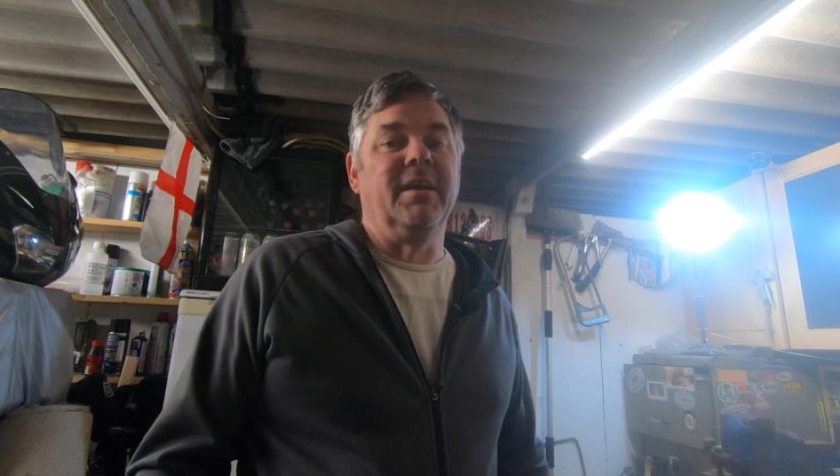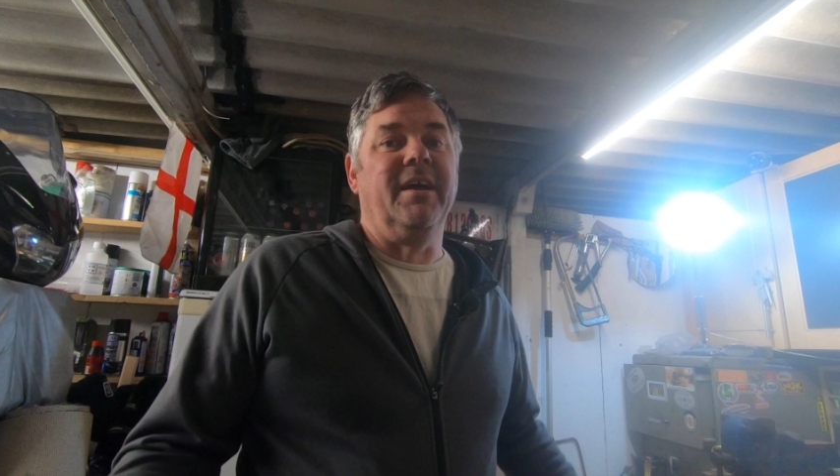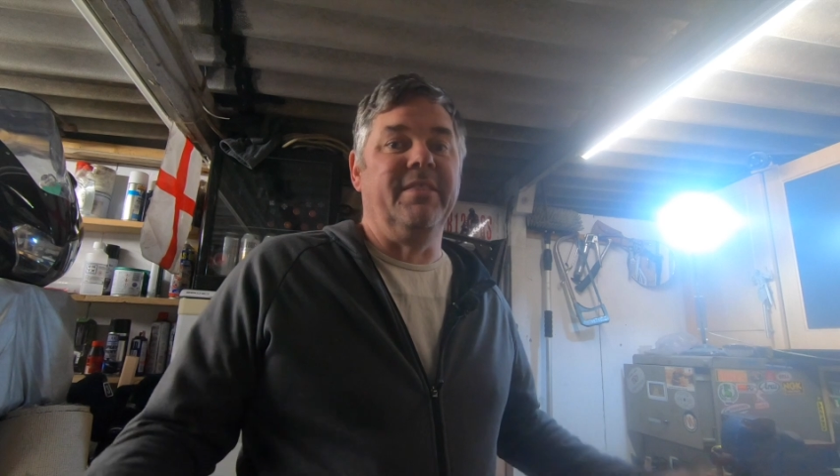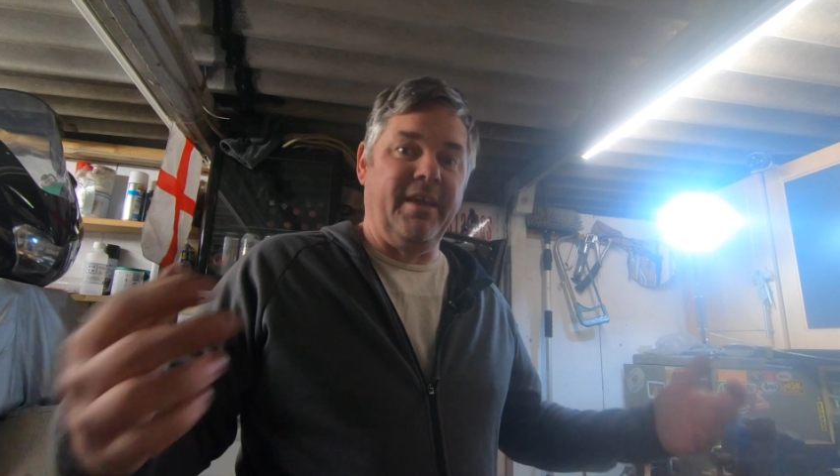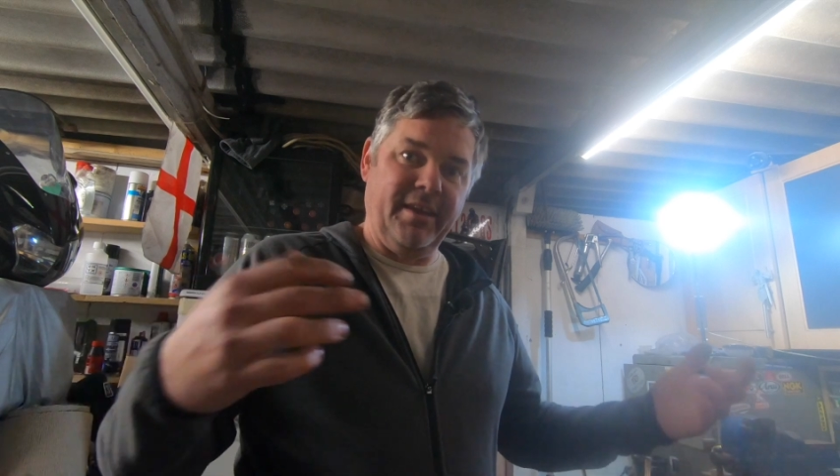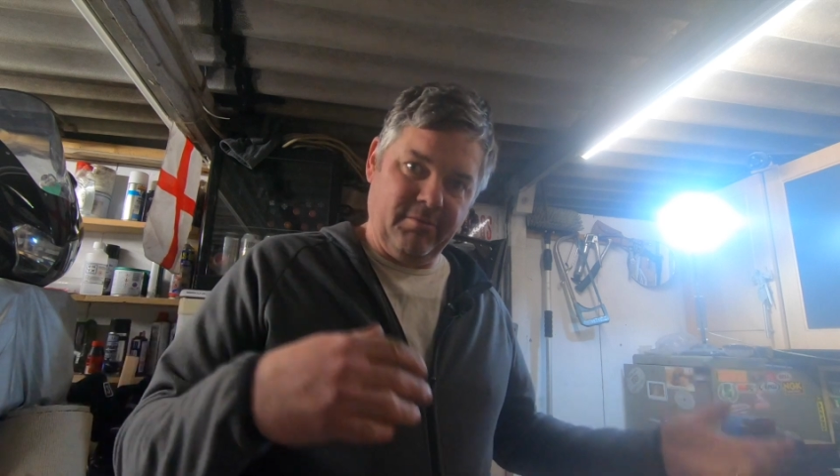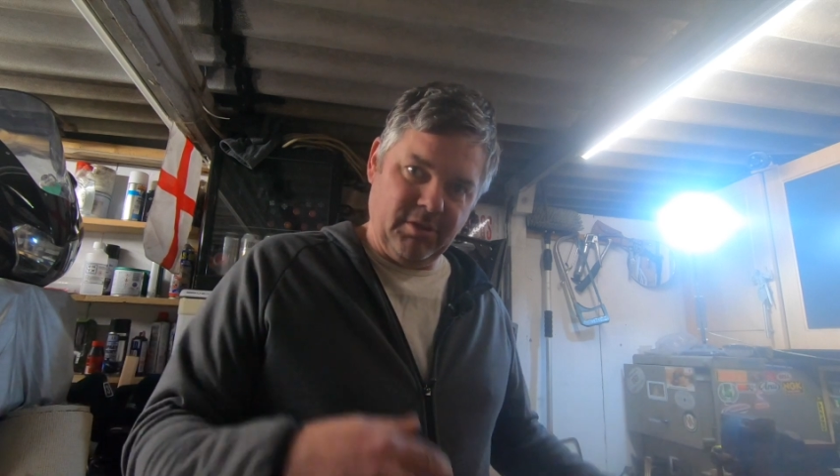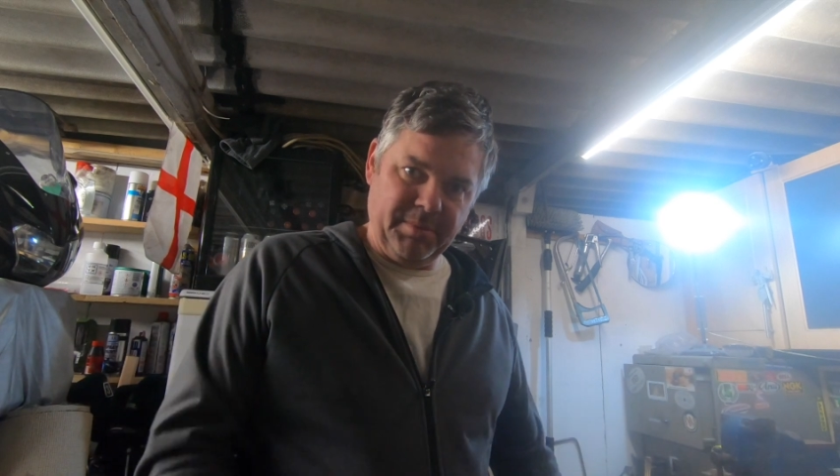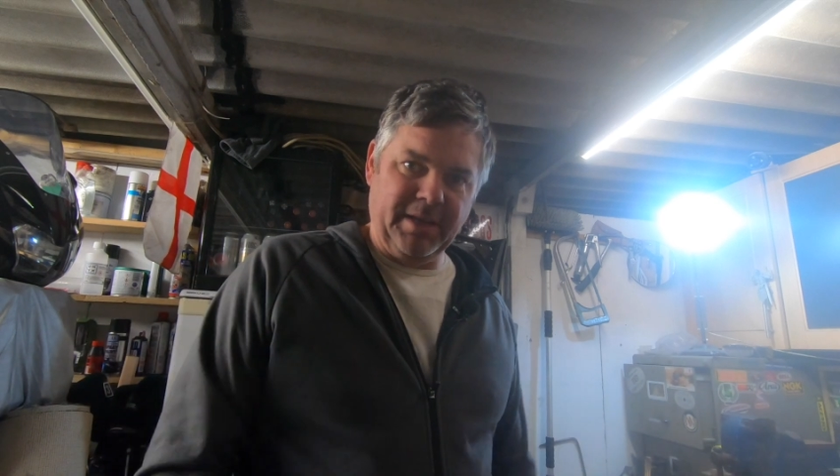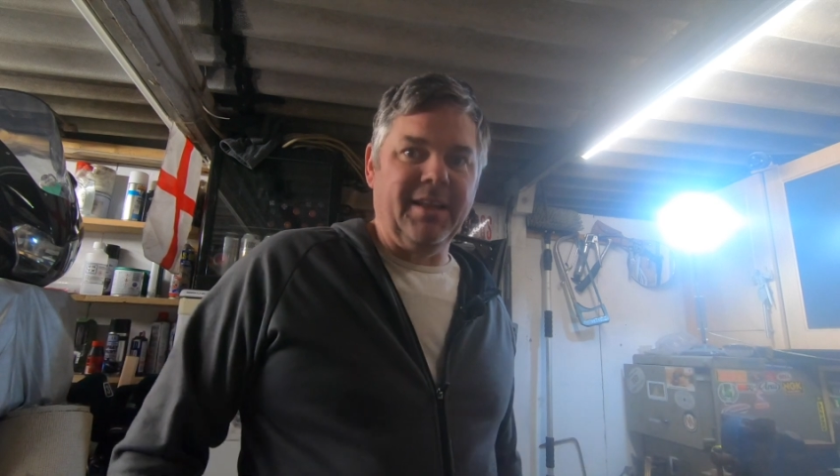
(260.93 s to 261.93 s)
and then it
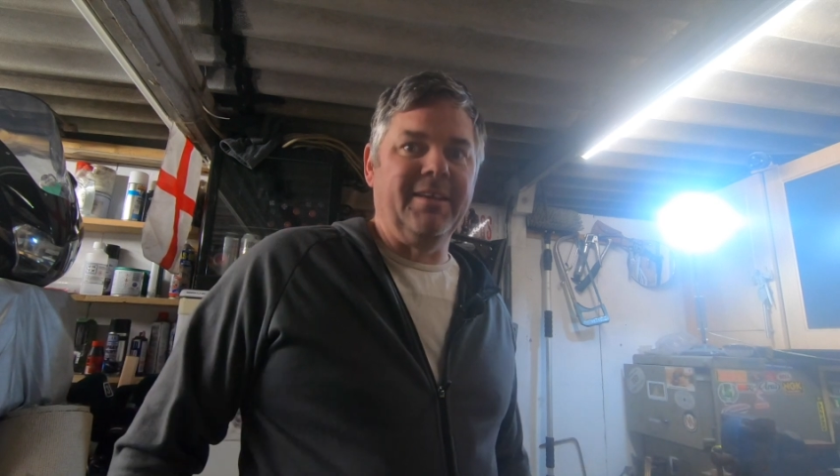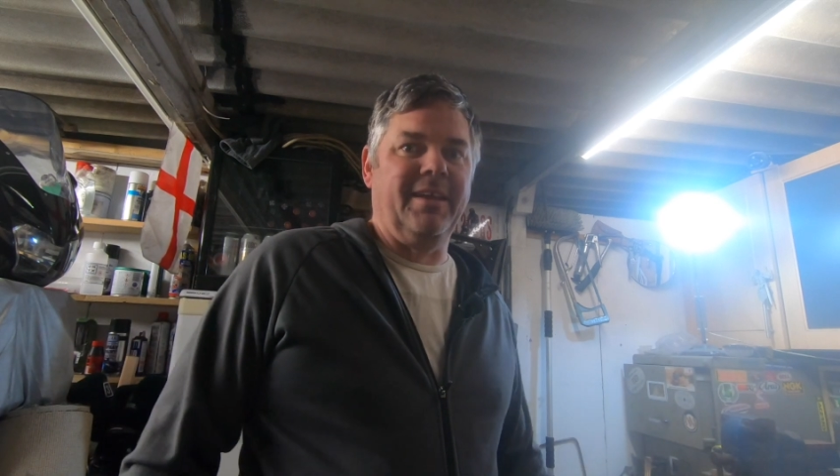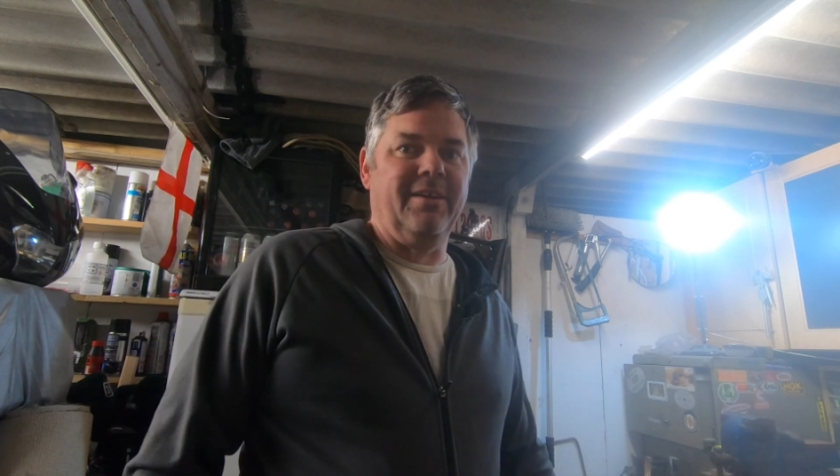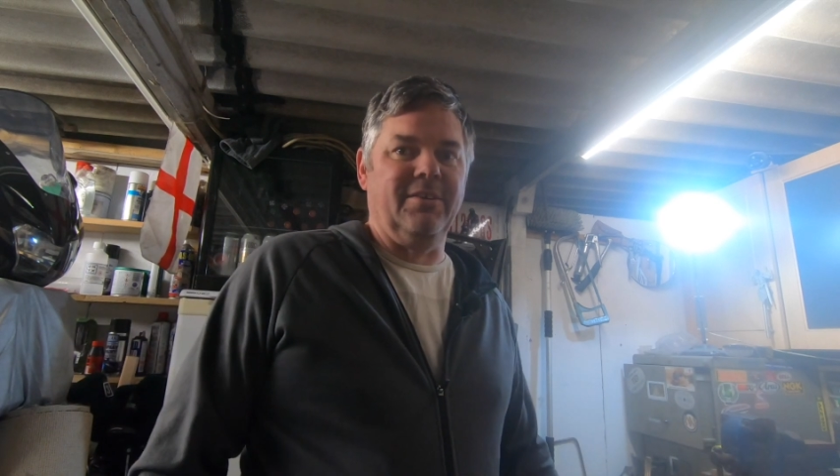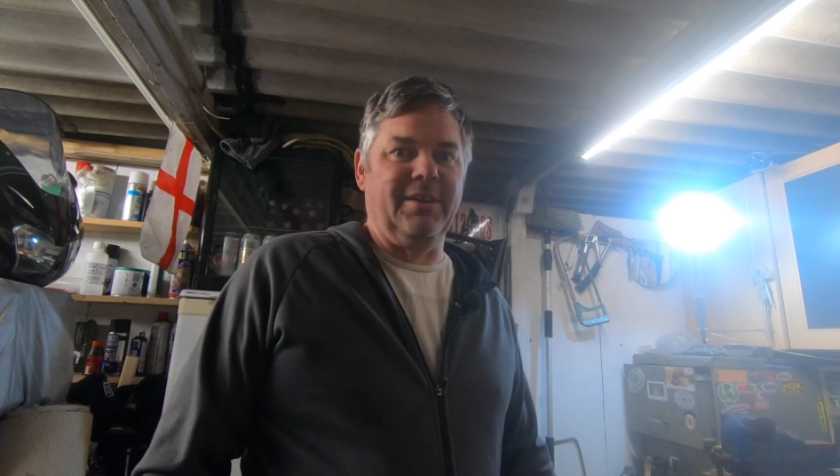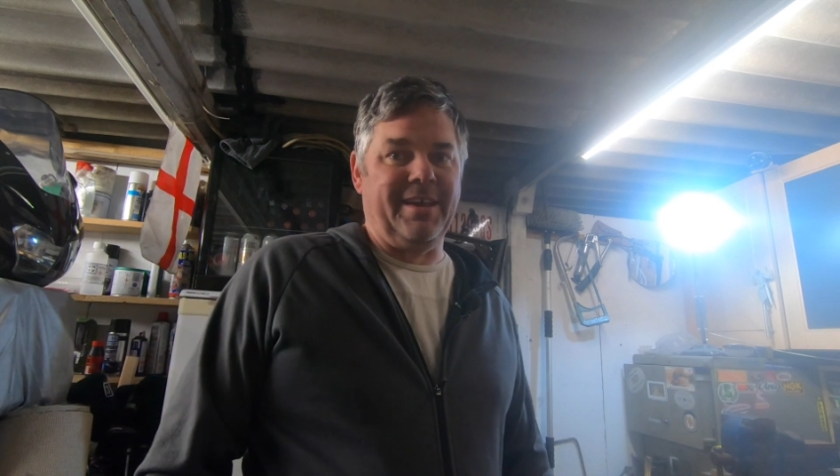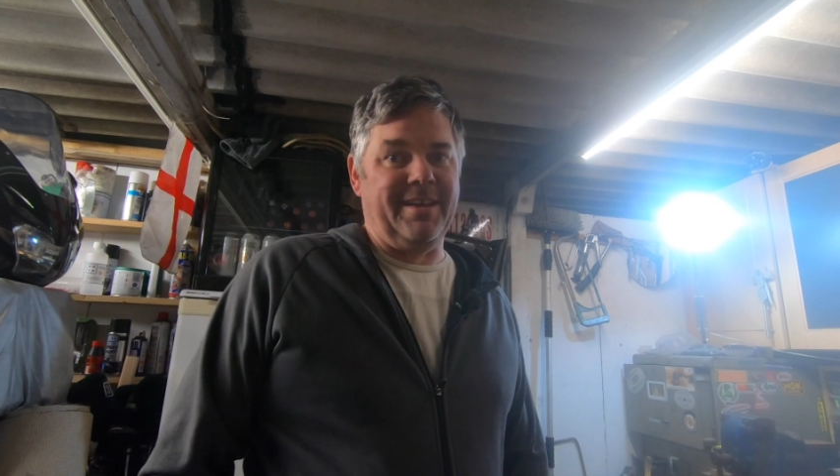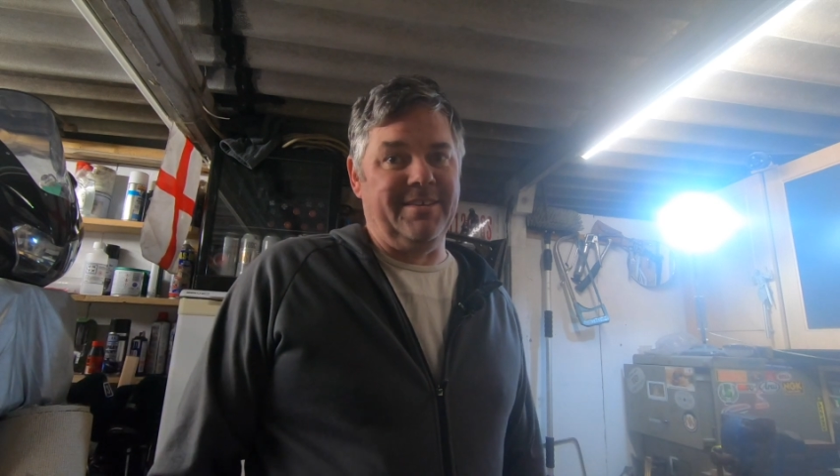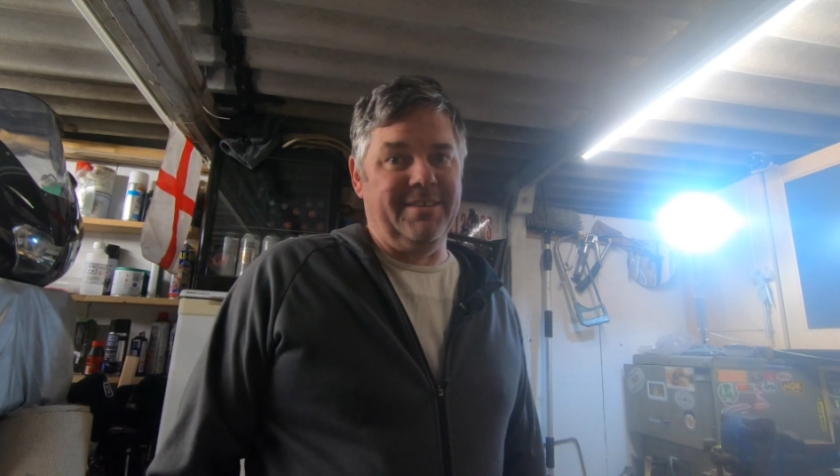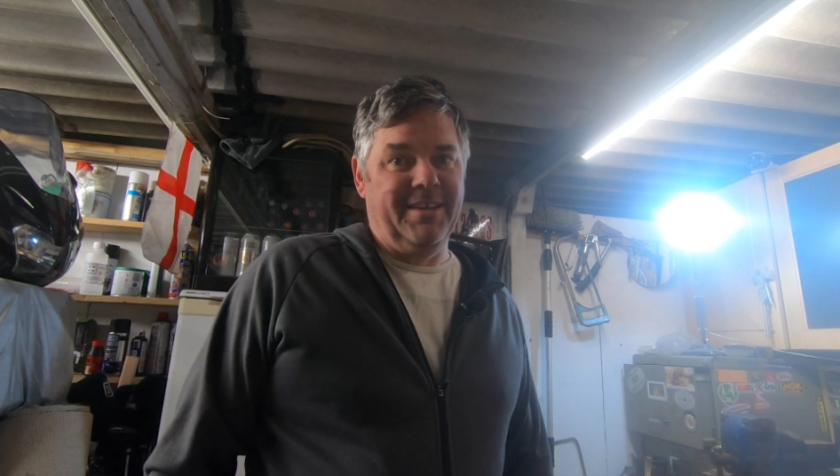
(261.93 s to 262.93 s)
will be clean it all
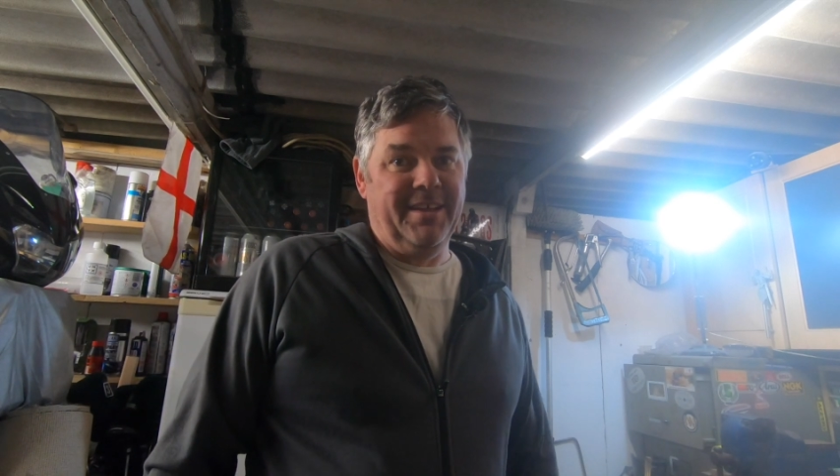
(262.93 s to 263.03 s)
again.